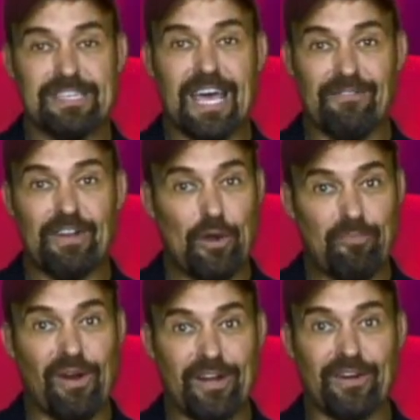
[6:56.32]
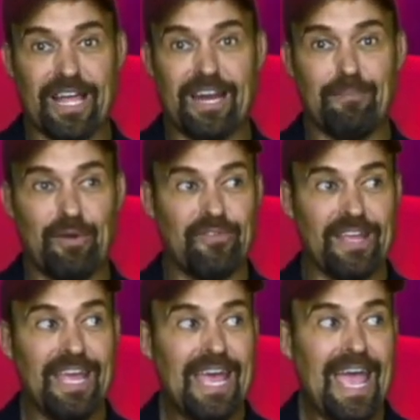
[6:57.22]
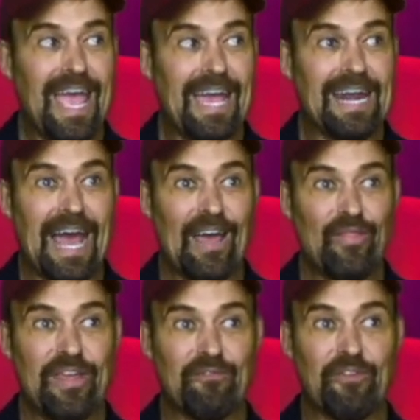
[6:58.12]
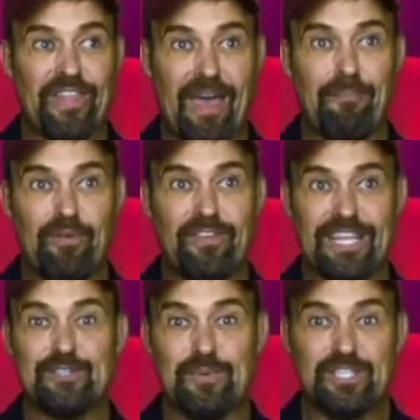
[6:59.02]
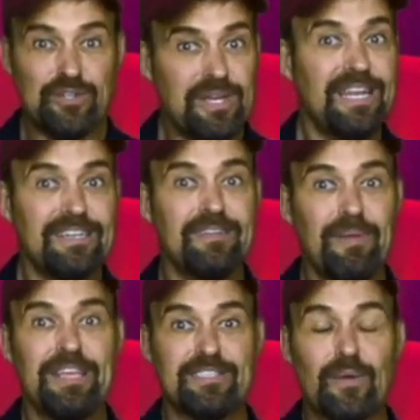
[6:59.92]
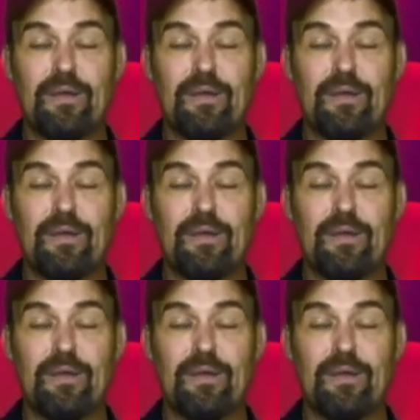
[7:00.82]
kind of a no-brainer kind of movie. And I think for that movie, that's what you need it to be. So